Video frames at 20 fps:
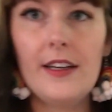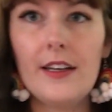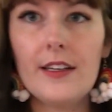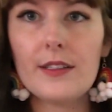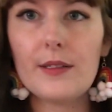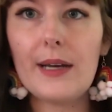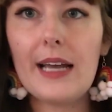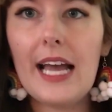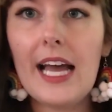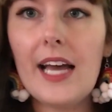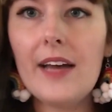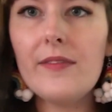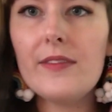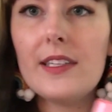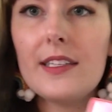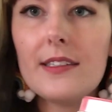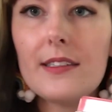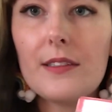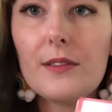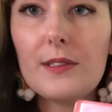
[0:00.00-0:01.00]
So I have
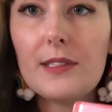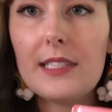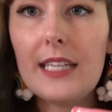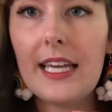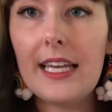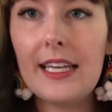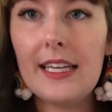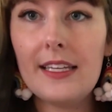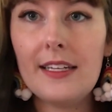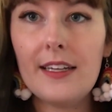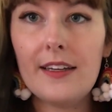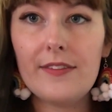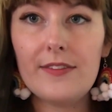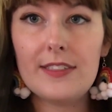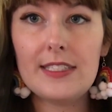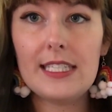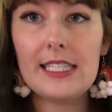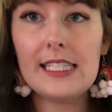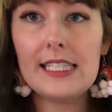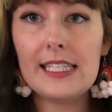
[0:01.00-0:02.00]
this little tin of
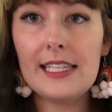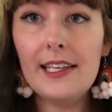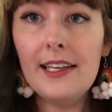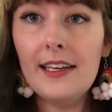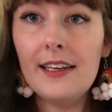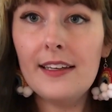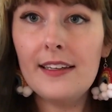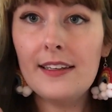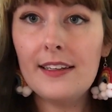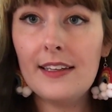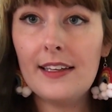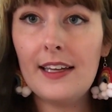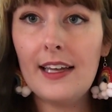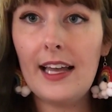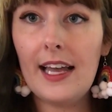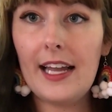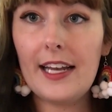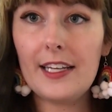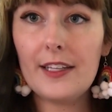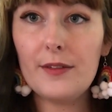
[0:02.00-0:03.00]
tea,
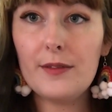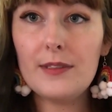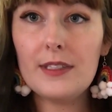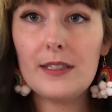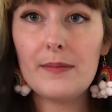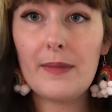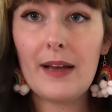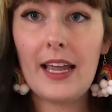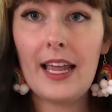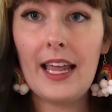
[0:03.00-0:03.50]
and using my